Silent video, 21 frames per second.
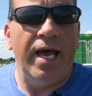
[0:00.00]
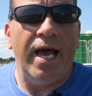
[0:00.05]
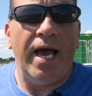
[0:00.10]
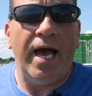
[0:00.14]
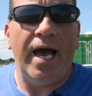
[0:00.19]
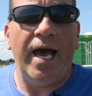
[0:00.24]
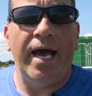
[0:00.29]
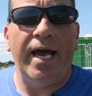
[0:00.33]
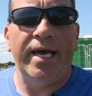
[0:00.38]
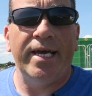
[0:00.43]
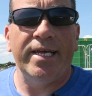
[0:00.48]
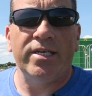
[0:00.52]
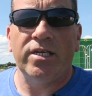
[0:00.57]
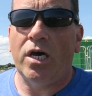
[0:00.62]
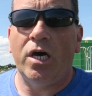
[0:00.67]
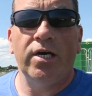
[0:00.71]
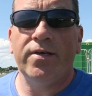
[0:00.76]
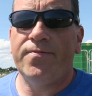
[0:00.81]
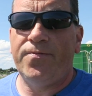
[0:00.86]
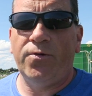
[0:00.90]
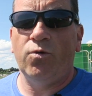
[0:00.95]
And I
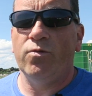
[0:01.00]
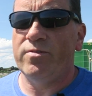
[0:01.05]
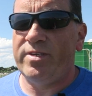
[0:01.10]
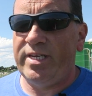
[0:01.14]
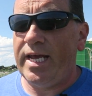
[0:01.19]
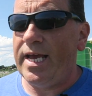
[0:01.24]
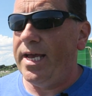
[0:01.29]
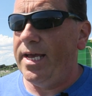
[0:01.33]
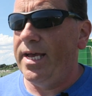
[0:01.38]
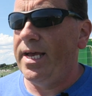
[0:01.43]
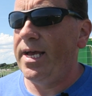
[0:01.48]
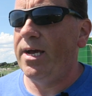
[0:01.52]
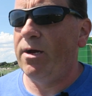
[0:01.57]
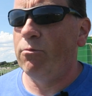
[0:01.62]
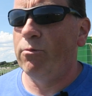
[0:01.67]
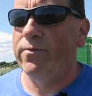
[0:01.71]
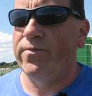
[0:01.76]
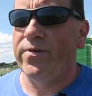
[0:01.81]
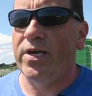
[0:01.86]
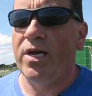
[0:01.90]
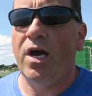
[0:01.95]
thought, yeah, hell with
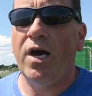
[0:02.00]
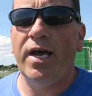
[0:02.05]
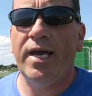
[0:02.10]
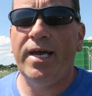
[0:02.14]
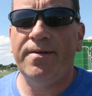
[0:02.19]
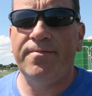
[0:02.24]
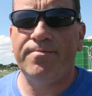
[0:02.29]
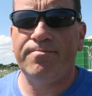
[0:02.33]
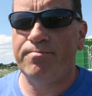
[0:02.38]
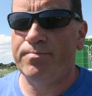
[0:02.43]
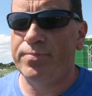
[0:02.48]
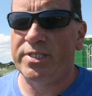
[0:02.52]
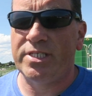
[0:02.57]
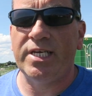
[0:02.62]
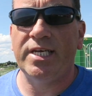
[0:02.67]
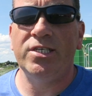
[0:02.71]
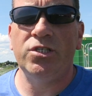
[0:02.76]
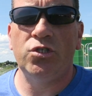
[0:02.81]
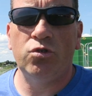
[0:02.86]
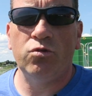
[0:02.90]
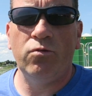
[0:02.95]
it. I have
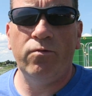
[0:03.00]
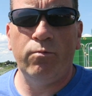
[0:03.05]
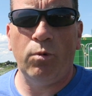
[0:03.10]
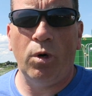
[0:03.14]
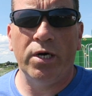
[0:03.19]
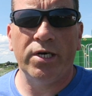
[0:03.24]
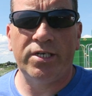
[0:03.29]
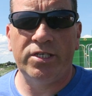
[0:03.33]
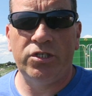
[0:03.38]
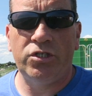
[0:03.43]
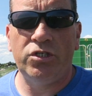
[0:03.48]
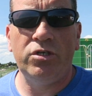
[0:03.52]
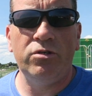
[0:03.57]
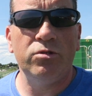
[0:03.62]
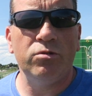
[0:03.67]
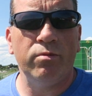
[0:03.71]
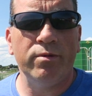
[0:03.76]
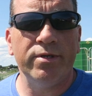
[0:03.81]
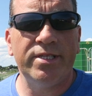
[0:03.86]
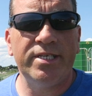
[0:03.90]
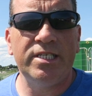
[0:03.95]
potential where I could use one
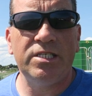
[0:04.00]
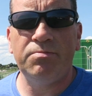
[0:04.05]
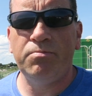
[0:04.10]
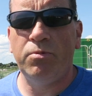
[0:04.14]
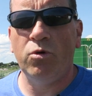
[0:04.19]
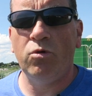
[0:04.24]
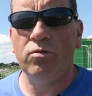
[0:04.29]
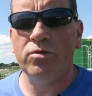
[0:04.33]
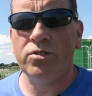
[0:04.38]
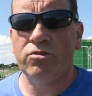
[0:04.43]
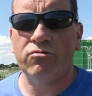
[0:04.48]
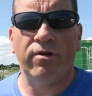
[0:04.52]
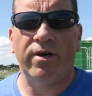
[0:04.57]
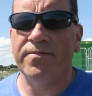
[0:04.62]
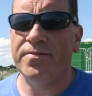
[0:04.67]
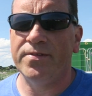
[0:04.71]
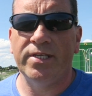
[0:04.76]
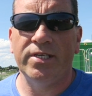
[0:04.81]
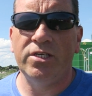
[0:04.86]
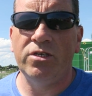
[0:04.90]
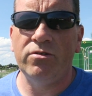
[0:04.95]
of these boards rather
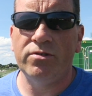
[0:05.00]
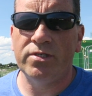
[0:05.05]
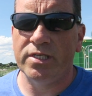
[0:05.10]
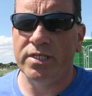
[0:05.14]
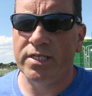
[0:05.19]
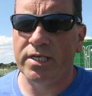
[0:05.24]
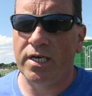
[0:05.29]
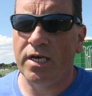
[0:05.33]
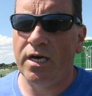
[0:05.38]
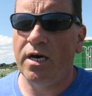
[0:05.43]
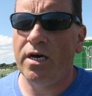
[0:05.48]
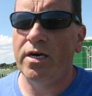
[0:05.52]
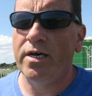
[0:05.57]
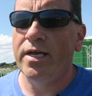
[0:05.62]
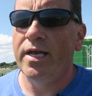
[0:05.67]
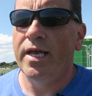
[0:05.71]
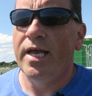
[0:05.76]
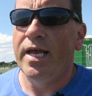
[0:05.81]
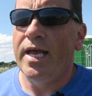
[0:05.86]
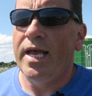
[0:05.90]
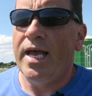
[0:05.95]
than using the car,
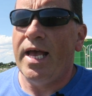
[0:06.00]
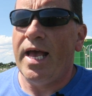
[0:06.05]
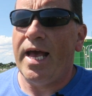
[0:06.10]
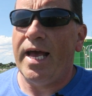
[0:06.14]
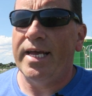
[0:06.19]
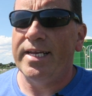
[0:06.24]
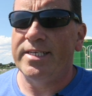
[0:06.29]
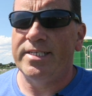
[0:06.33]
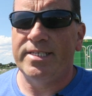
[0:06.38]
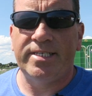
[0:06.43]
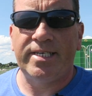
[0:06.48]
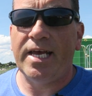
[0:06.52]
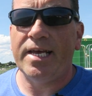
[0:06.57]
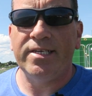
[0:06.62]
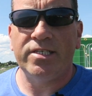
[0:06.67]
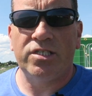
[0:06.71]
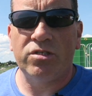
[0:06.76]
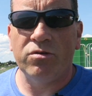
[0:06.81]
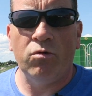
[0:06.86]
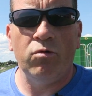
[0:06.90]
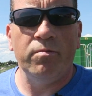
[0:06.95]
and getting to
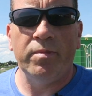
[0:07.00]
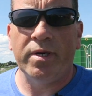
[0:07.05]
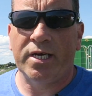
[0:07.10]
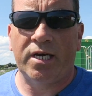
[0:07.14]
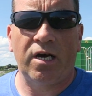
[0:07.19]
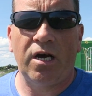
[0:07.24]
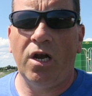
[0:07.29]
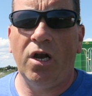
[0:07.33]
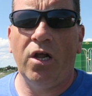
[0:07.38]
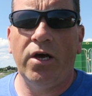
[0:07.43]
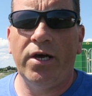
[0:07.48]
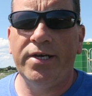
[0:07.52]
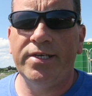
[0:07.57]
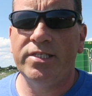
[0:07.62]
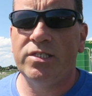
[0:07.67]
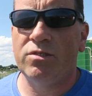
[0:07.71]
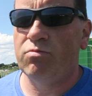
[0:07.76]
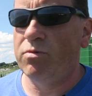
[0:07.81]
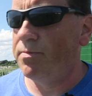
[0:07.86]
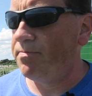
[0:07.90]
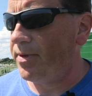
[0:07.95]
all my clients
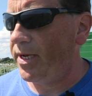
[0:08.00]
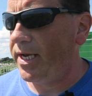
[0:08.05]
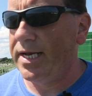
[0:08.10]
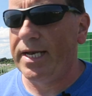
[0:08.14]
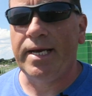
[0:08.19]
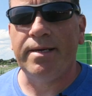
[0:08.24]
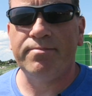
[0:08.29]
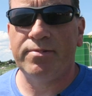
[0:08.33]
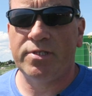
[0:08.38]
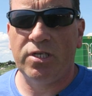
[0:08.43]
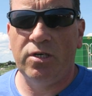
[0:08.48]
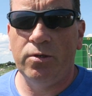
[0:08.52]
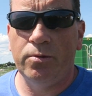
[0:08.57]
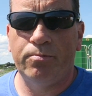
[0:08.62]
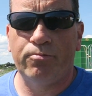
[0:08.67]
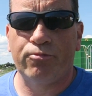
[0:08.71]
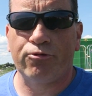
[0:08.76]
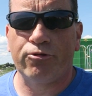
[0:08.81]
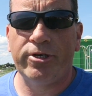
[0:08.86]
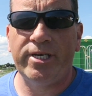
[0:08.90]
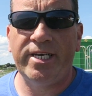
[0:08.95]
would be an absolute
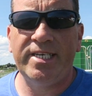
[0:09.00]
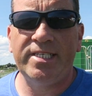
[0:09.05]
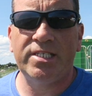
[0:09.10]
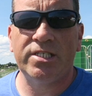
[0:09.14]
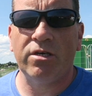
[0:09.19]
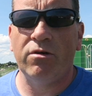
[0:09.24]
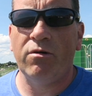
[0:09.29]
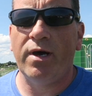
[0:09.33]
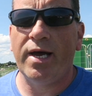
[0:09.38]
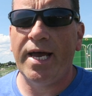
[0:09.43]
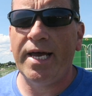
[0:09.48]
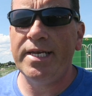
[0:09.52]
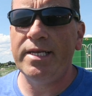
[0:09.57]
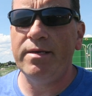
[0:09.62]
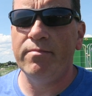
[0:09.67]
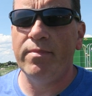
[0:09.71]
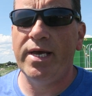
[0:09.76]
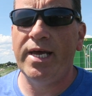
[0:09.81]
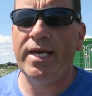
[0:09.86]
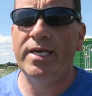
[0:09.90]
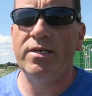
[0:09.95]
breeze. So I had it in my
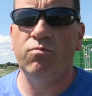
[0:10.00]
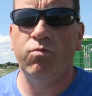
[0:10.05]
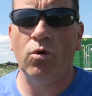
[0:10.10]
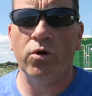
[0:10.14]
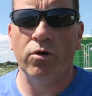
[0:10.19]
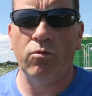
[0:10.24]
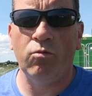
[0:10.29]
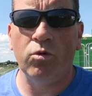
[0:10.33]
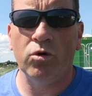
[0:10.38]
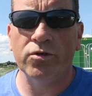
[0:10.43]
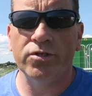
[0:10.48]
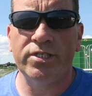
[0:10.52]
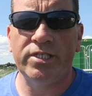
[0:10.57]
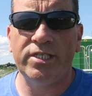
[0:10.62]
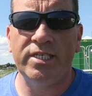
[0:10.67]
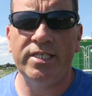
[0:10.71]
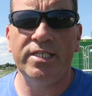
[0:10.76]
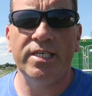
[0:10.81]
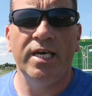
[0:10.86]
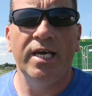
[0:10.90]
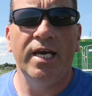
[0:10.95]
head what I wanted.
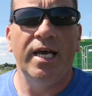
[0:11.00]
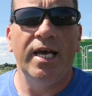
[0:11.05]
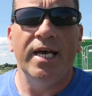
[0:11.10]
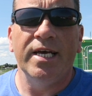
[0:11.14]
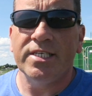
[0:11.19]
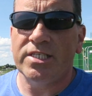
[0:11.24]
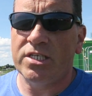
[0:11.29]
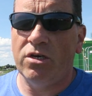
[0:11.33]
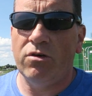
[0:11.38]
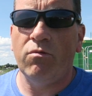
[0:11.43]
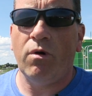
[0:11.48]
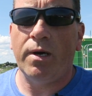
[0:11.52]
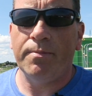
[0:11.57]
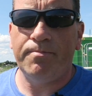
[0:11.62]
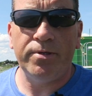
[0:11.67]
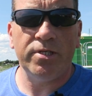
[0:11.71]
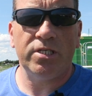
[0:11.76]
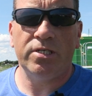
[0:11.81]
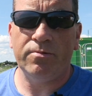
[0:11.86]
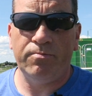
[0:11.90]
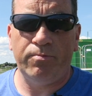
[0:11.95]
So I put the
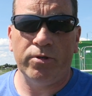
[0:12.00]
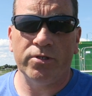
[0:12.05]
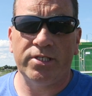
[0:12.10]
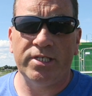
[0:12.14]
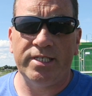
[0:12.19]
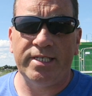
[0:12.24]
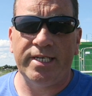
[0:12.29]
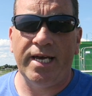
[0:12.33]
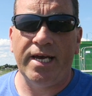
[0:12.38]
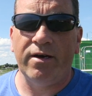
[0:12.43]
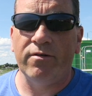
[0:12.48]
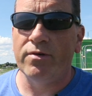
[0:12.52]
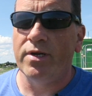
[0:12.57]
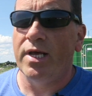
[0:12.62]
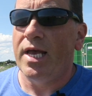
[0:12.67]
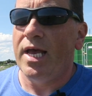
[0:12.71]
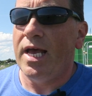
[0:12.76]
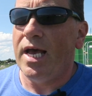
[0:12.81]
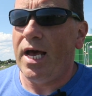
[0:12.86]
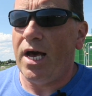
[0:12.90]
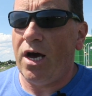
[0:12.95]
deposit down.
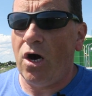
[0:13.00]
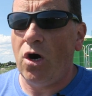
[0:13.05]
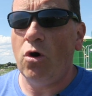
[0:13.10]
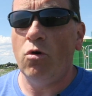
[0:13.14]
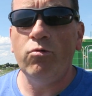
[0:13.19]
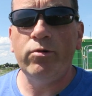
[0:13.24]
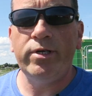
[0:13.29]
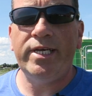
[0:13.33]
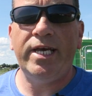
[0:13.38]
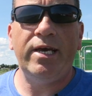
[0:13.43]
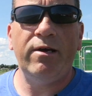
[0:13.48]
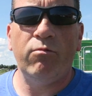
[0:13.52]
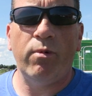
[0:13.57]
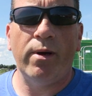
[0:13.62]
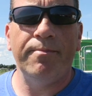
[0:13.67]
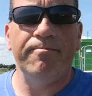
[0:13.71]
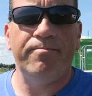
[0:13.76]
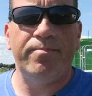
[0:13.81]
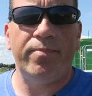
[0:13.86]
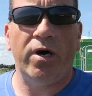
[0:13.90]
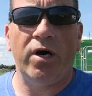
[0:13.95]
A whole year went
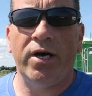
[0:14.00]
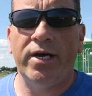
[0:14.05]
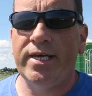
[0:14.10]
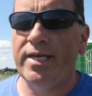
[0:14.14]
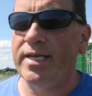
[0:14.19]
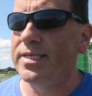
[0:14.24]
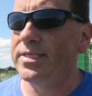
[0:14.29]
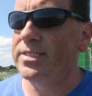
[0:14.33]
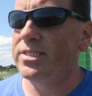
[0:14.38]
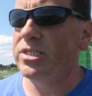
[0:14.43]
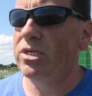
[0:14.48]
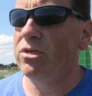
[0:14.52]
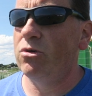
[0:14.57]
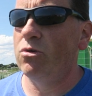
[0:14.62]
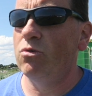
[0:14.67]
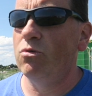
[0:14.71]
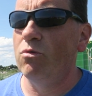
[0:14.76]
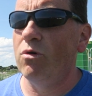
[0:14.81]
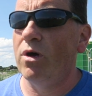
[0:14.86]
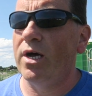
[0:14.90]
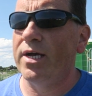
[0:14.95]
by until
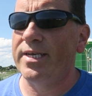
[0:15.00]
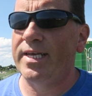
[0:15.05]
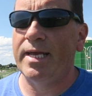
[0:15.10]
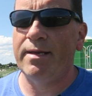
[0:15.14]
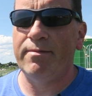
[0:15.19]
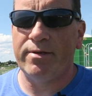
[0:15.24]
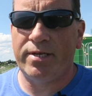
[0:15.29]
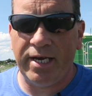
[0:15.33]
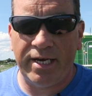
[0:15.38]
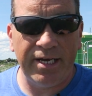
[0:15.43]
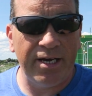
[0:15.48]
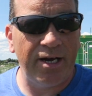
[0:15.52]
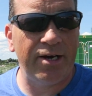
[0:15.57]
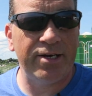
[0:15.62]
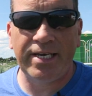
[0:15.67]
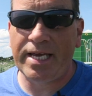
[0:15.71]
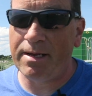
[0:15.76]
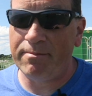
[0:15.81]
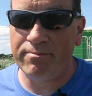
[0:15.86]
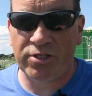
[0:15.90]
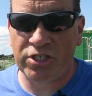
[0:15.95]
I
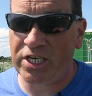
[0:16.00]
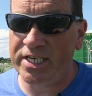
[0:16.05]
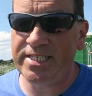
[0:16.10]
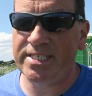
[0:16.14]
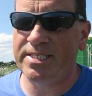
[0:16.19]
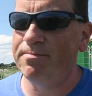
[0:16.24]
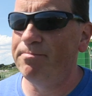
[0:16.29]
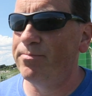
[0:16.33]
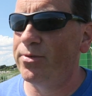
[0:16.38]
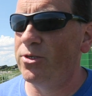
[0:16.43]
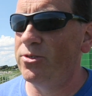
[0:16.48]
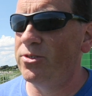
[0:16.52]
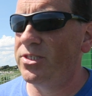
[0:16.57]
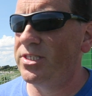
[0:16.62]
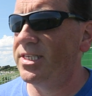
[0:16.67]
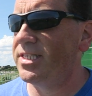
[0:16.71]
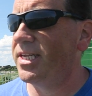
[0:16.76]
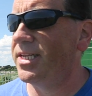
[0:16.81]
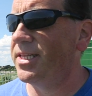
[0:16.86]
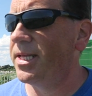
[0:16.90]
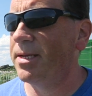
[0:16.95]
kept chasing Boosted,
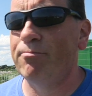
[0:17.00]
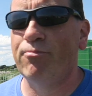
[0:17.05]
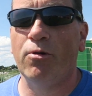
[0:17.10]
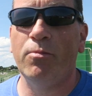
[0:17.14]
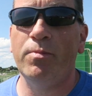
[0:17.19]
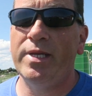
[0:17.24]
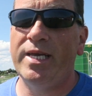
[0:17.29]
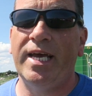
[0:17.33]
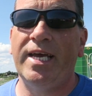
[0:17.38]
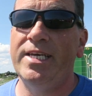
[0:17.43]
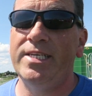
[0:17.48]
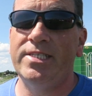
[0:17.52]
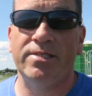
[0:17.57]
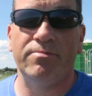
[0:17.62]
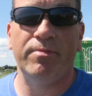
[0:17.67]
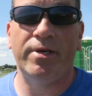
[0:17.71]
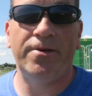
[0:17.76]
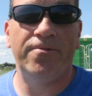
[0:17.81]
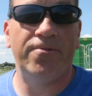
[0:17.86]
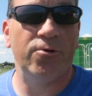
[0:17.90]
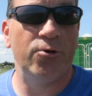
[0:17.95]
and they probably hated me
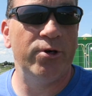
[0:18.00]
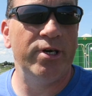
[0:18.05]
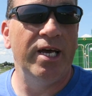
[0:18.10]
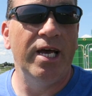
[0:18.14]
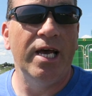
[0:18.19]
for it.